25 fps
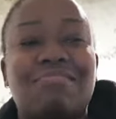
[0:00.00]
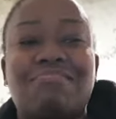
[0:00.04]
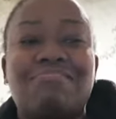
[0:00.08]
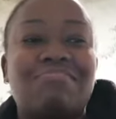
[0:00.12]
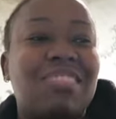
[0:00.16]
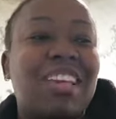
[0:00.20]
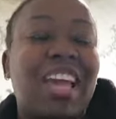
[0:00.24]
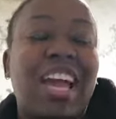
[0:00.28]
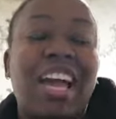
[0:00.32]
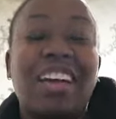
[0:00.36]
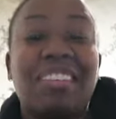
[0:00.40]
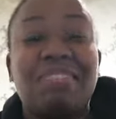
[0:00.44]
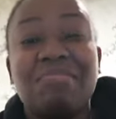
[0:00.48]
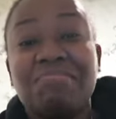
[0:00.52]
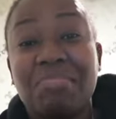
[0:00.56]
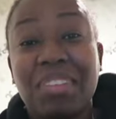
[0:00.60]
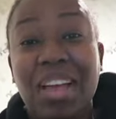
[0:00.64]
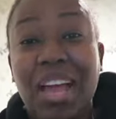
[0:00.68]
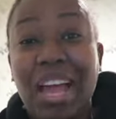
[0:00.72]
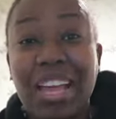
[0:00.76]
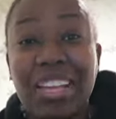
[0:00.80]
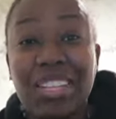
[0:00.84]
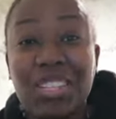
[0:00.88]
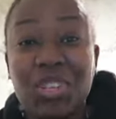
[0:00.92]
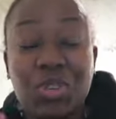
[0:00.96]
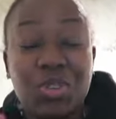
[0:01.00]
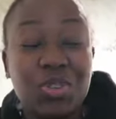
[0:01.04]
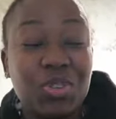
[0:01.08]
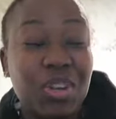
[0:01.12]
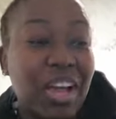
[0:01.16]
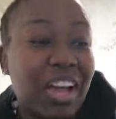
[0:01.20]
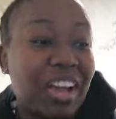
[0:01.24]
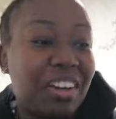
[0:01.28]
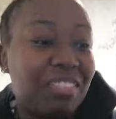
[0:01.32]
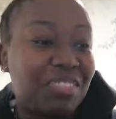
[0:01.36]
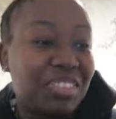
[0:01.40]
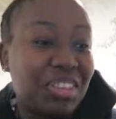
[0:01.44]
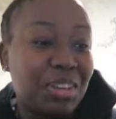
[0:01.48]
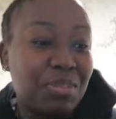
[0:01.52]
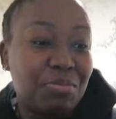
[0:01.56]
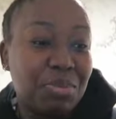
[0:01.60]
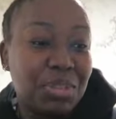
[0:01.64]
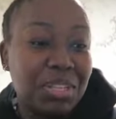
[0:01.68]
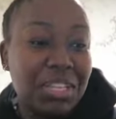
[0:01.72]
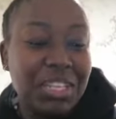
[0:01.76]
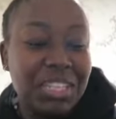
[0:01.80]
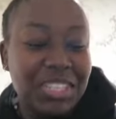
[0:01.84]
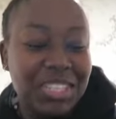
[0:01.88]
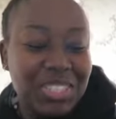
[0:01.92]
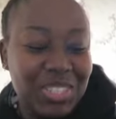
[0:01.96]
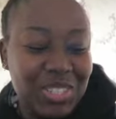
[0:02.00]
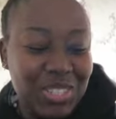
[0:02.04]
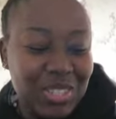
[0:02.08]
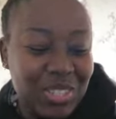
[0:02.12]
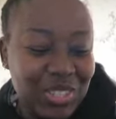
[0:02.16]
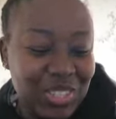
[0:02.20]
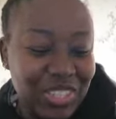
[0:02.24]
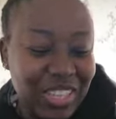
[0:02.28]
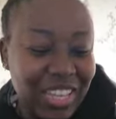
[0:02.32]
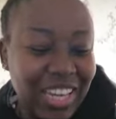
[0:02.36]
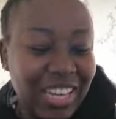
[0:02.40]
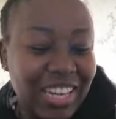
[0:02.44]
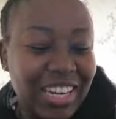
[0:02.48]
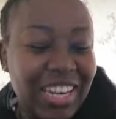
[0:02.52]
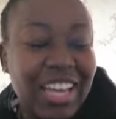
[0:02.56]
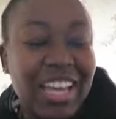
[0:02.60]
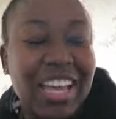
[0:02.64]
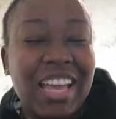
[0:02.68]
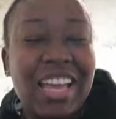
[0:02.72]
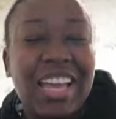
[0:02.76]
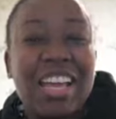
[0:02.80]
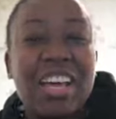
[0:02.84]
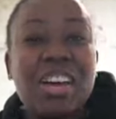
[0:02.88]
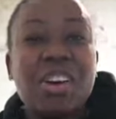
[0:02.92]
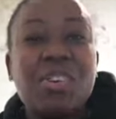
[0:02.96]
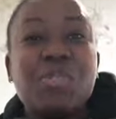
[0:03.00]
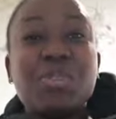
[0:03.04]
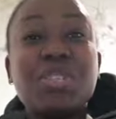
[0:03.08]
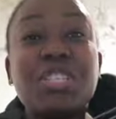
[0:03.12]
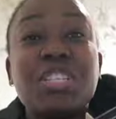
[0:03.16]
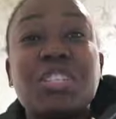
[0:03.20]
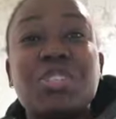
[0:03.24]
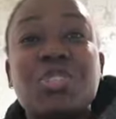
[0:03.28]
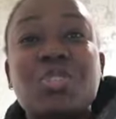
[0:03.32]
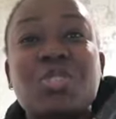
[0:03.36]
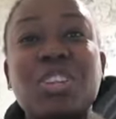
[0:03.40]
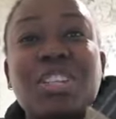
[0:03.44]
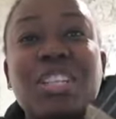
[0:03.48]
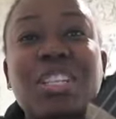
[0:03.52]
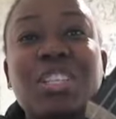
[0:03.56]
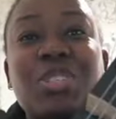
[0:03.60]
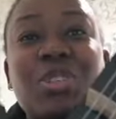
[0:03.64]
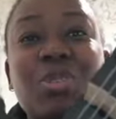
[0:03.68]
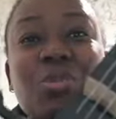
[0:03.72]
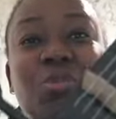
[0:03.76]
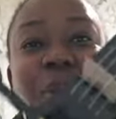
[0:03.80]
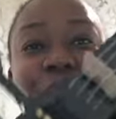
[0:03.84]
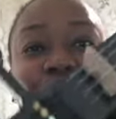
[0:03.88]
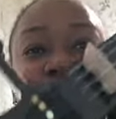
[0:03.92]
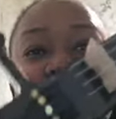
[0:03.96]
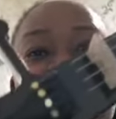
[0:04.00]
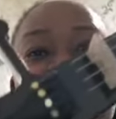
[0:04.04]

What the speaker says: yeah, I don't have the ability to do that, which is really too bad,